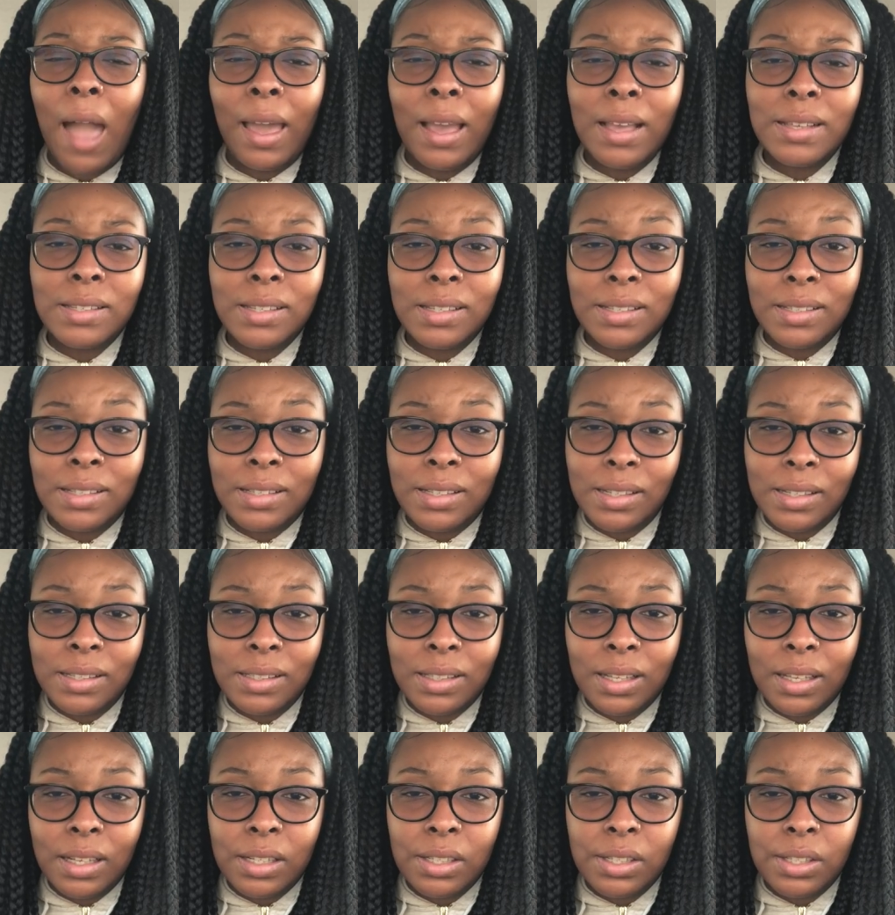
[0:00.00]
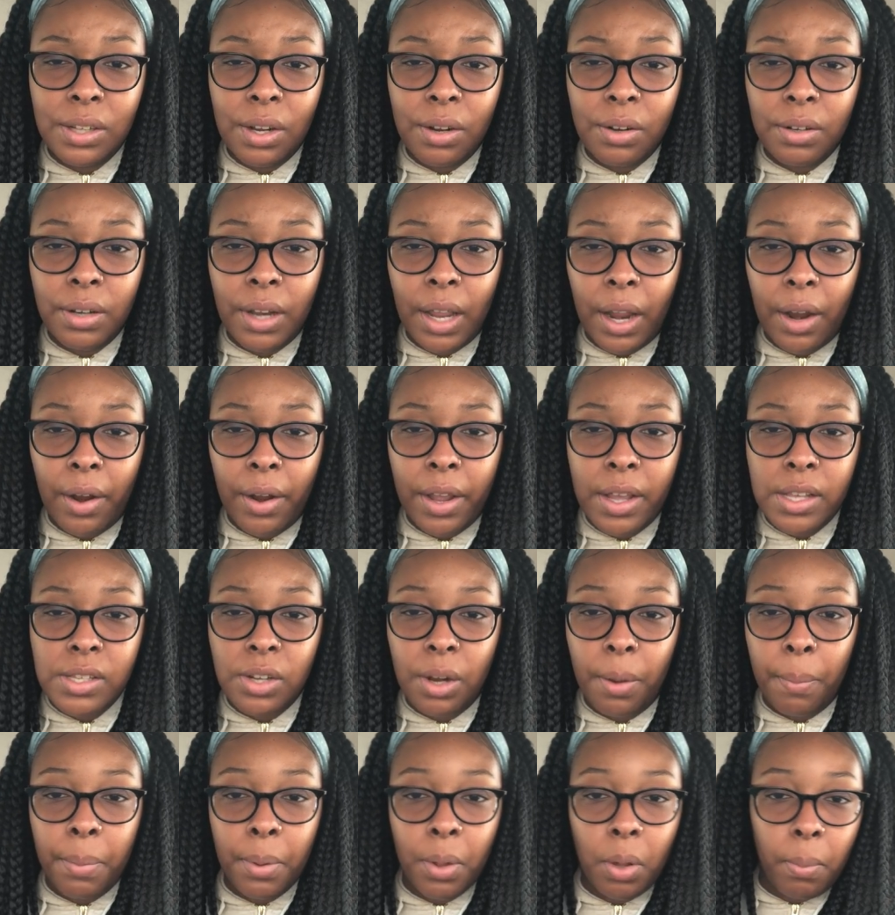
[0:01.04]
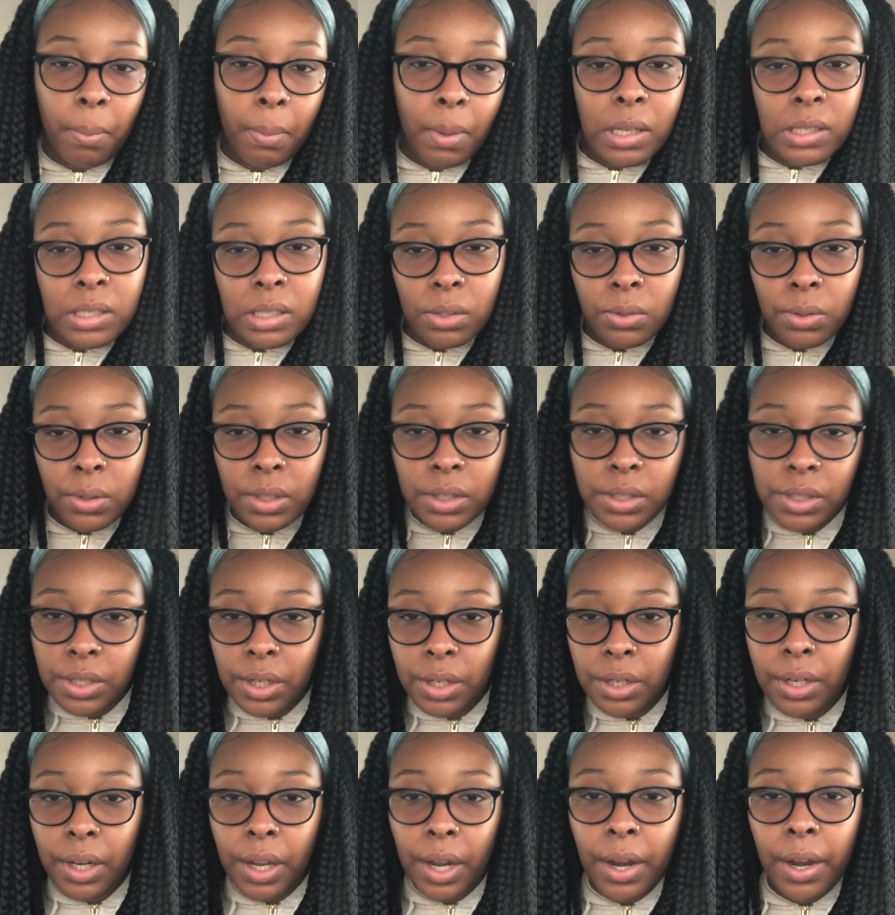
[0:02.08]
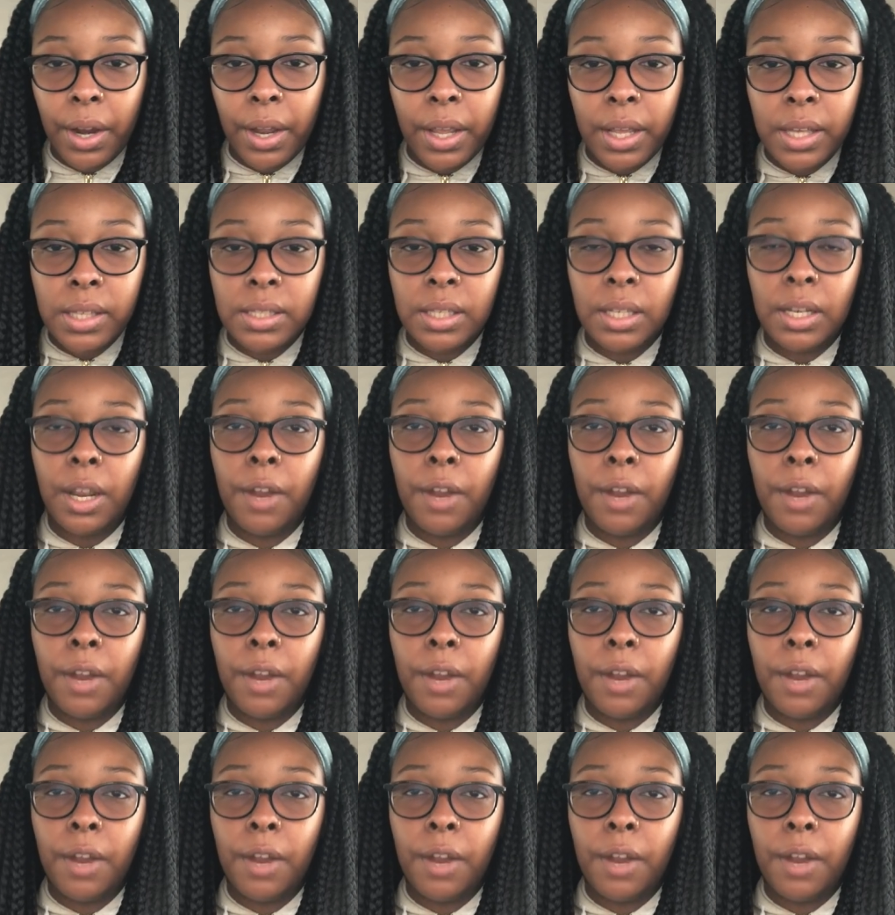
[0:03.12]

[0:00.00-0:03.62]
guess, assist in certain areas or build muscle in certain areas.